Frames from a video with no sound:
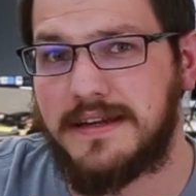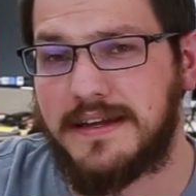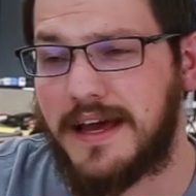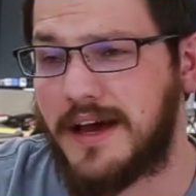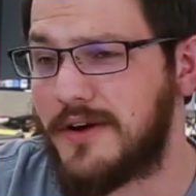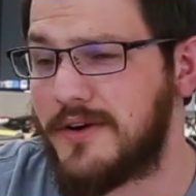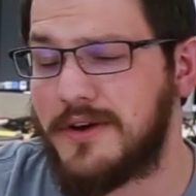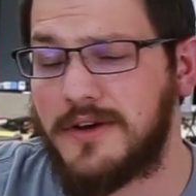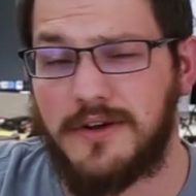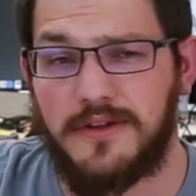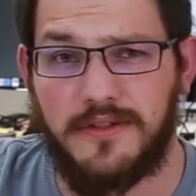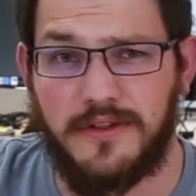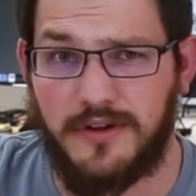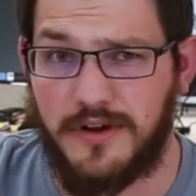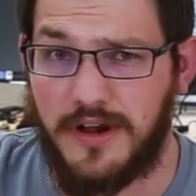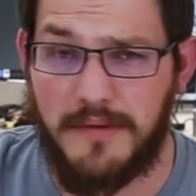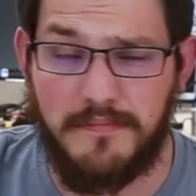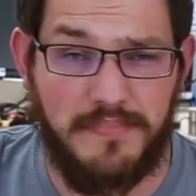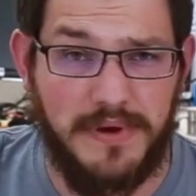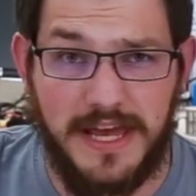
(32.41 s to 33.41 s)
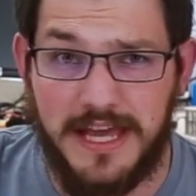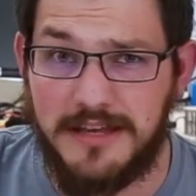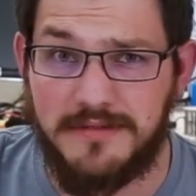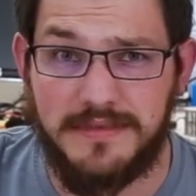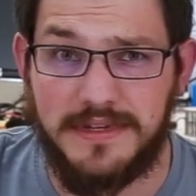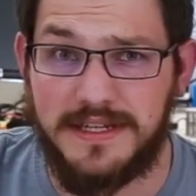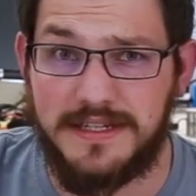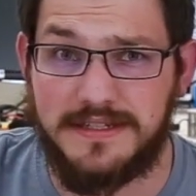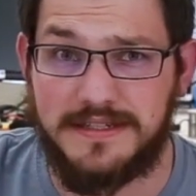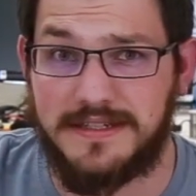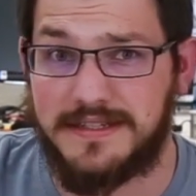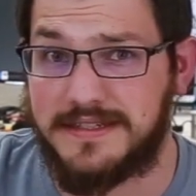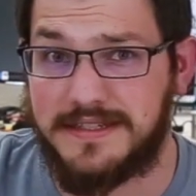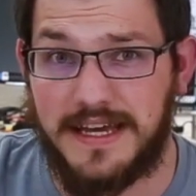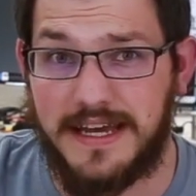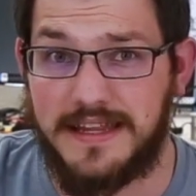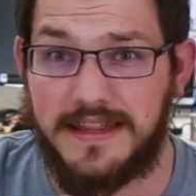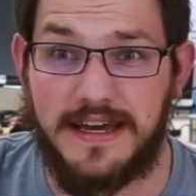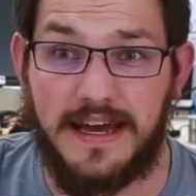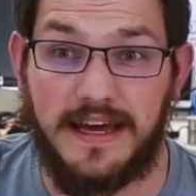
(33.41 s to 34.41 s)
Now, they're not paying me to
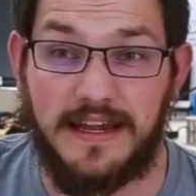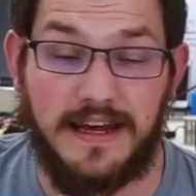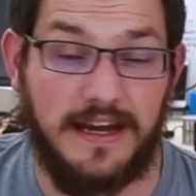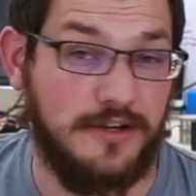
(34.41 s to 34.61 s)
say that.